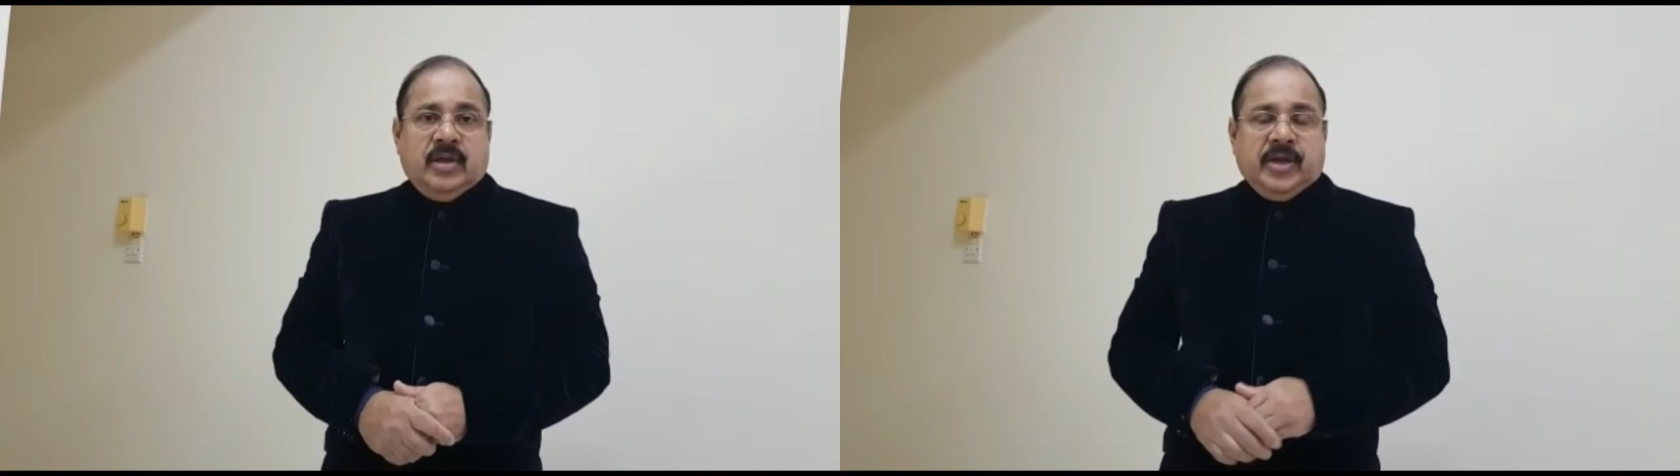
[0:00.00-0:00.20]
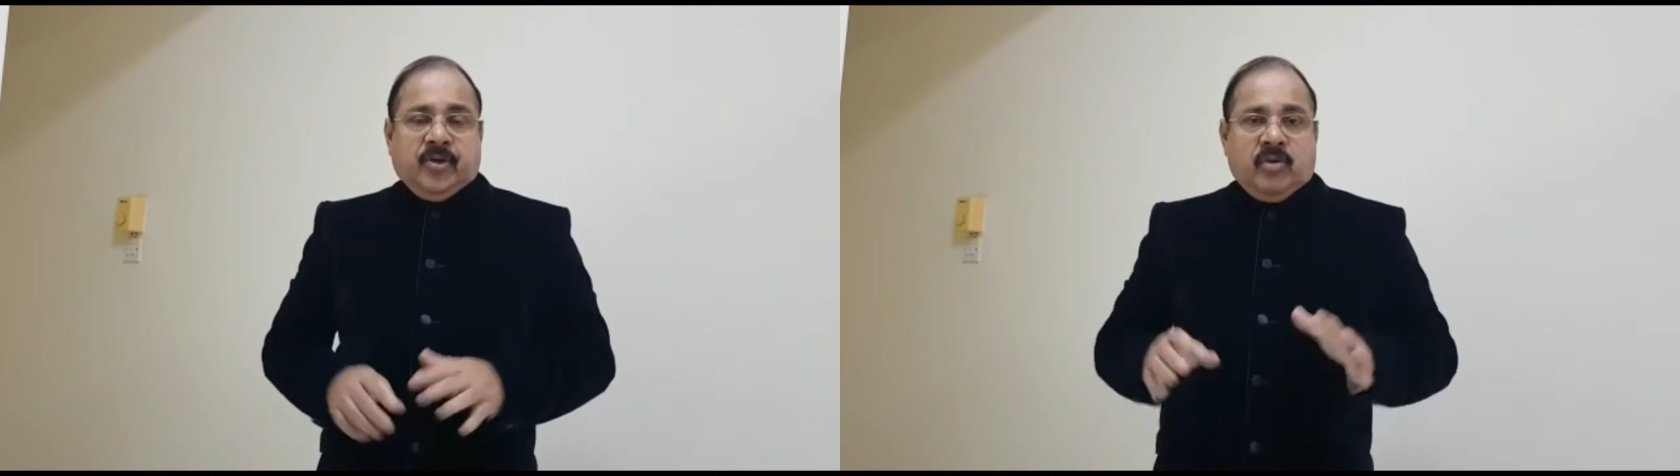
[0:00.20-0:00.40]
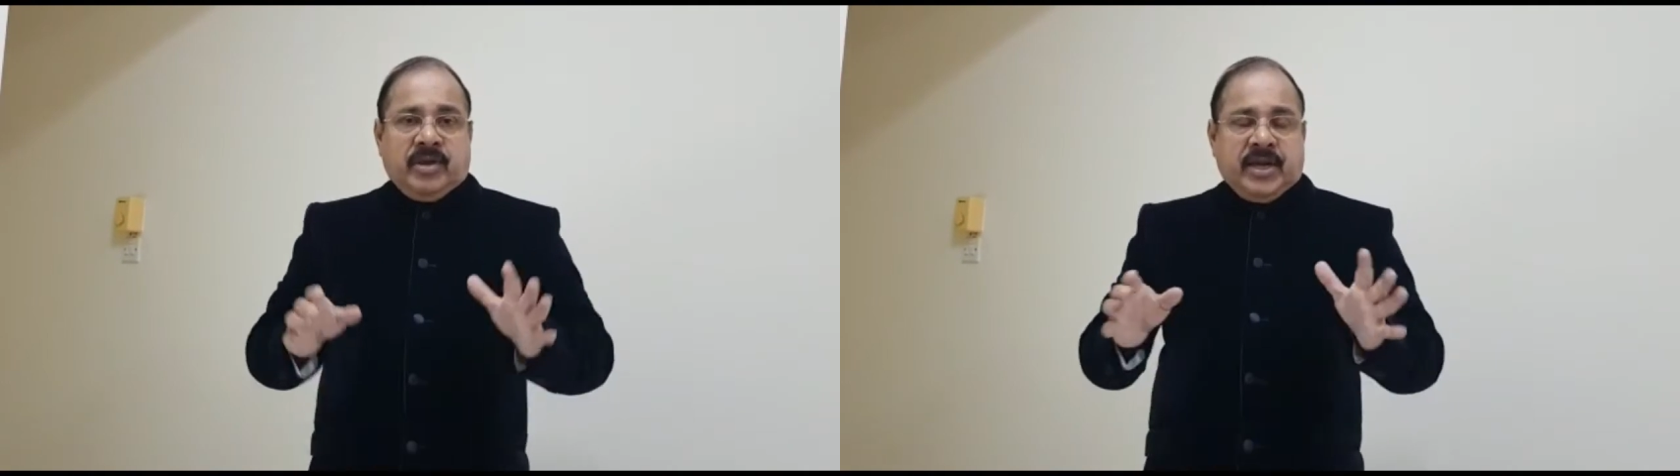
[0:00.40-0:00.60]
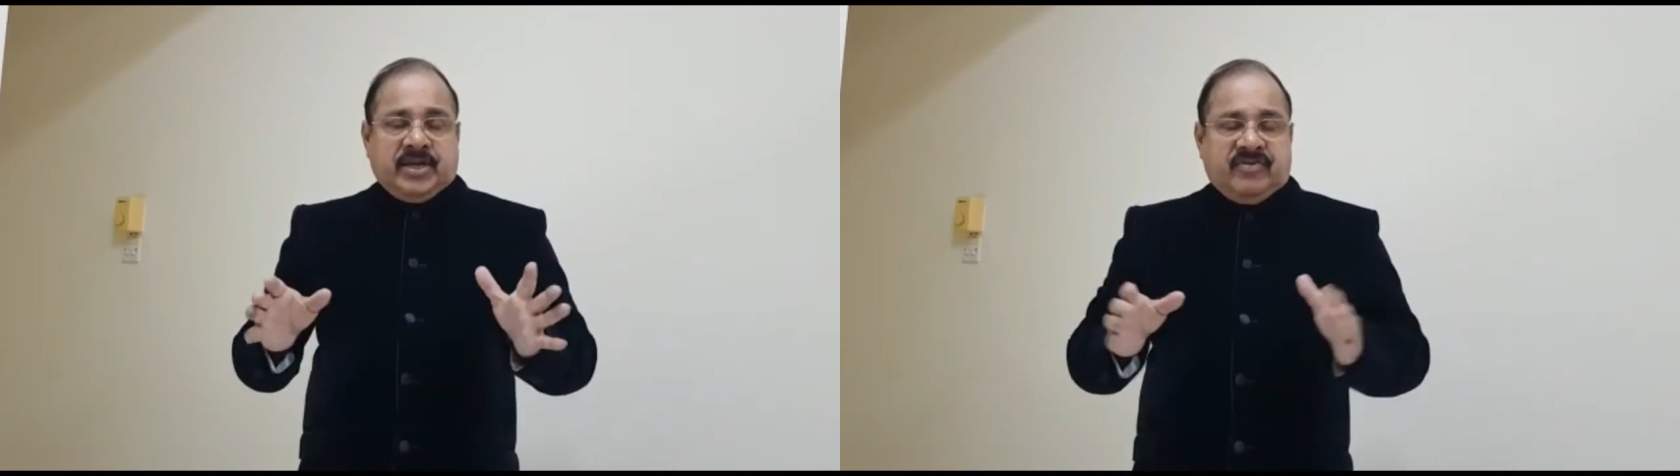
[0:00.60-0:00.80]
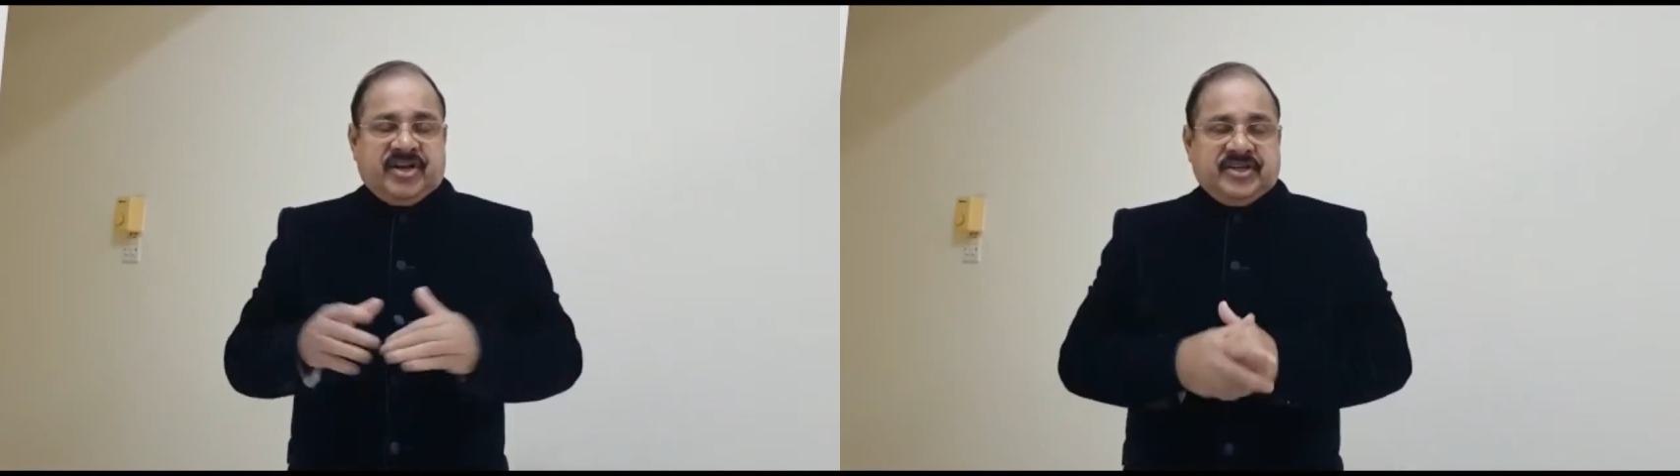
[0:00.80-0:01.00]
economic
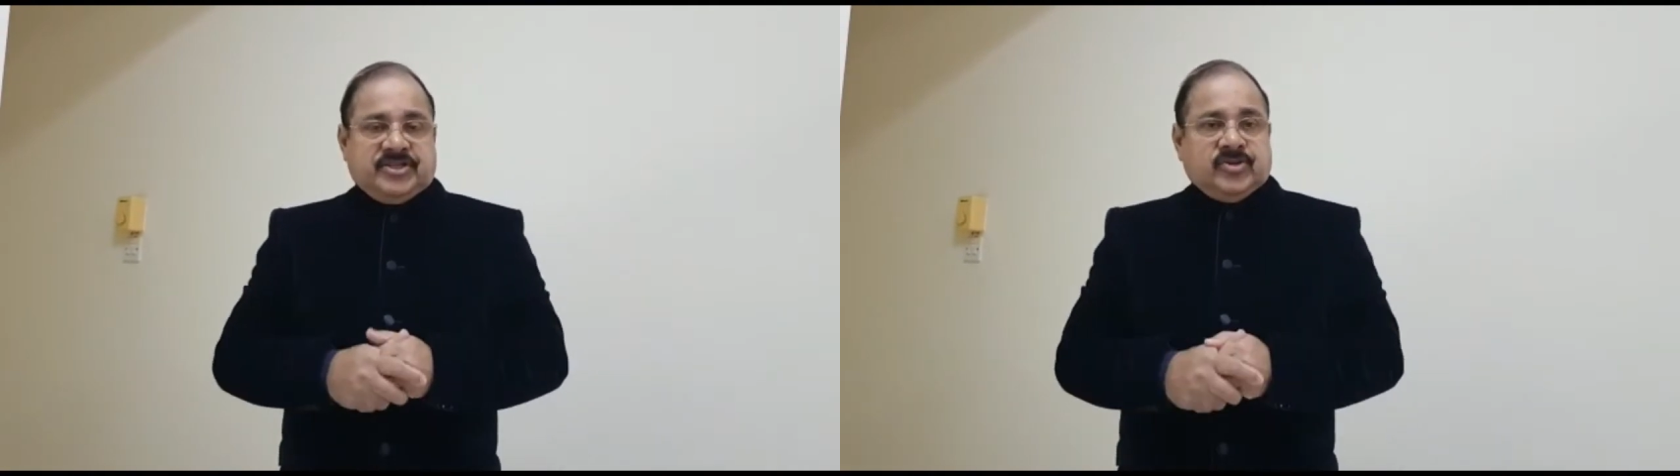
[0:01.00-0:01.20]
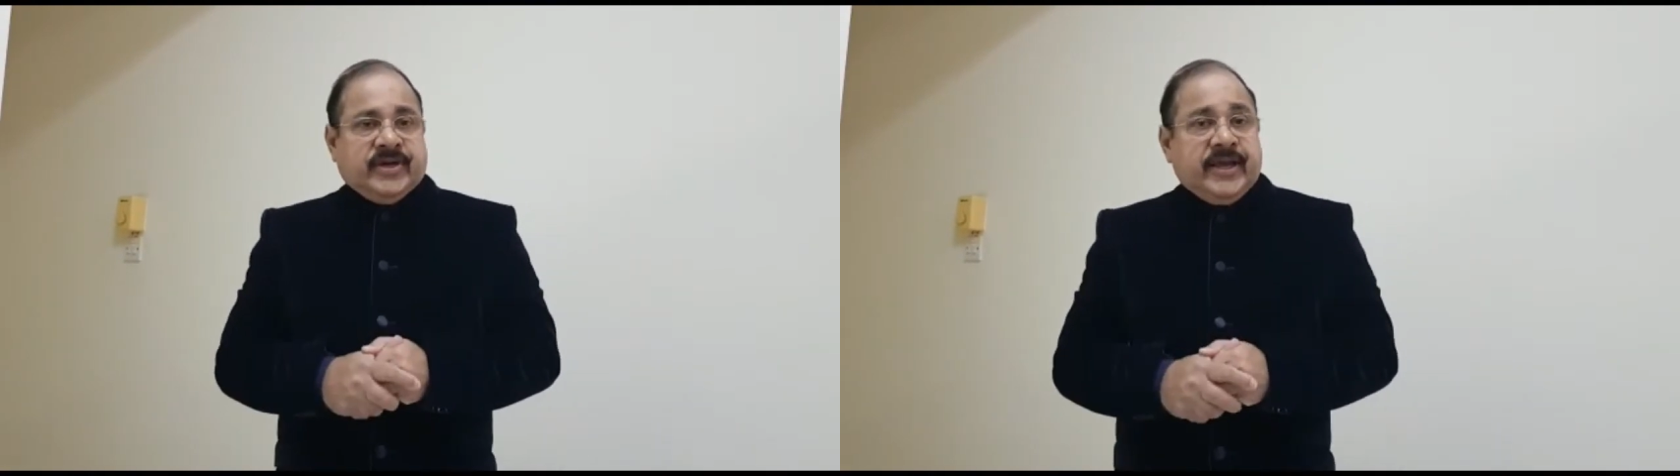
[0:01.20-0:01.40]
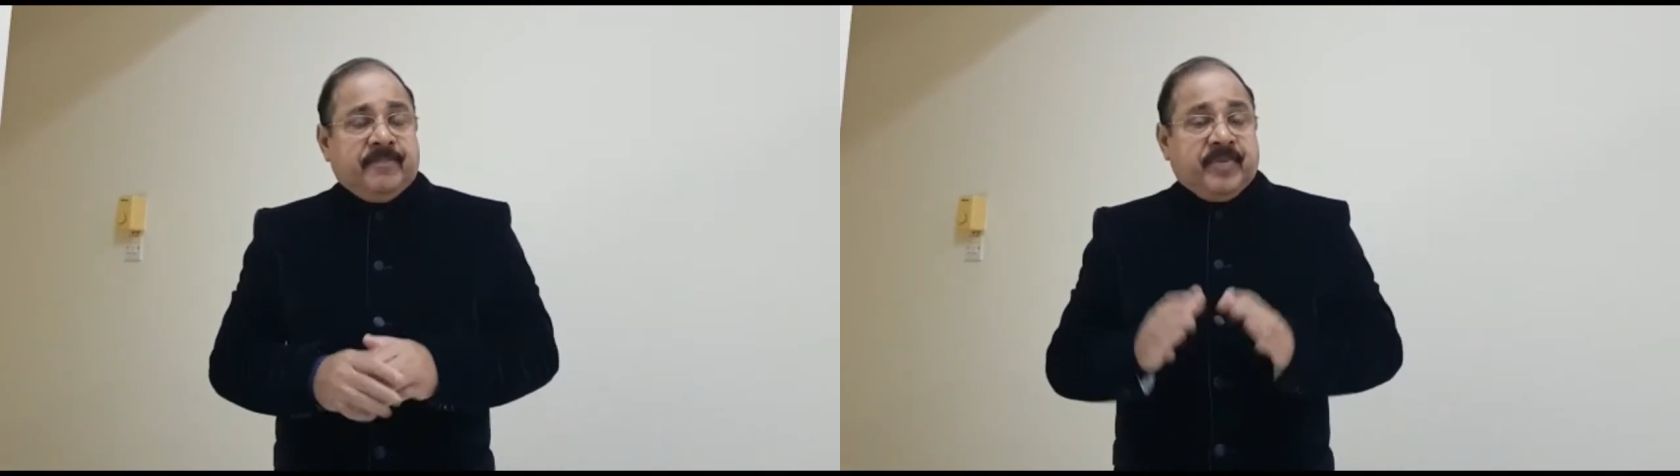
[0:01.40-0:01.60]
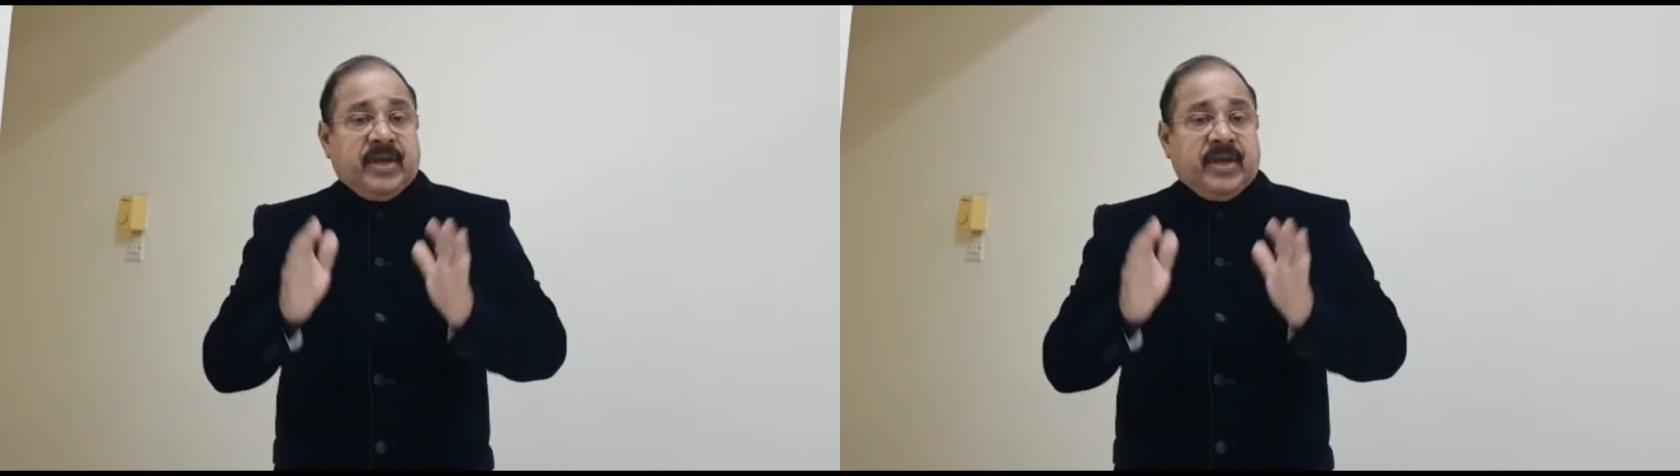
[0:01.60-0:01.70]
activities. Okay.